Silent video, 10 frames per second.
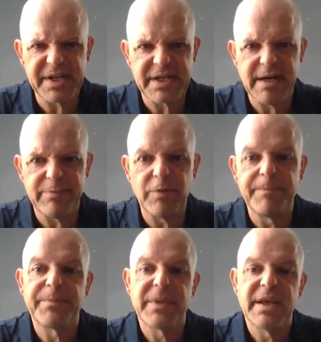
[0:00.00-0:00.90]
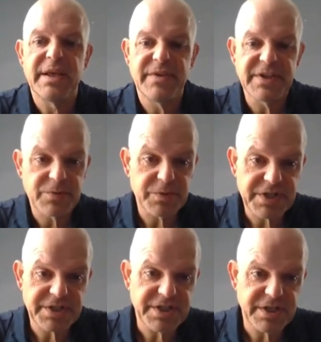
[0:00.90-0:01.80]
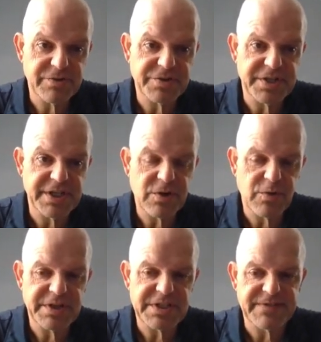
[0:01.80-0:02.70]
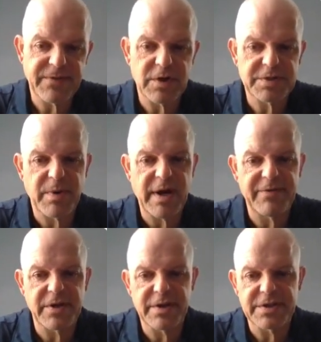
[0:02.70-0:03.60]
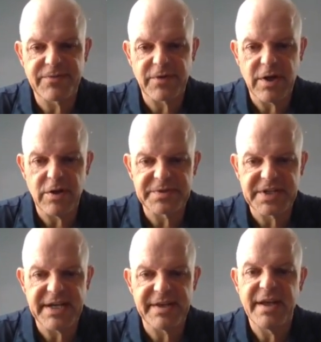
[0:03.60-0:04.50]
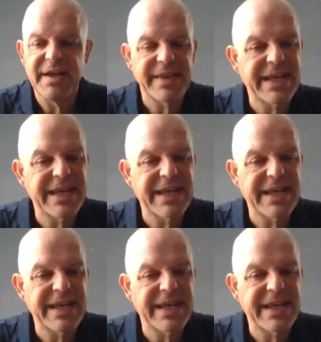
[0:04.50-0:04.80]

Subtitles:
a couple. This would continue to decrease as far as profit goes for the home side. The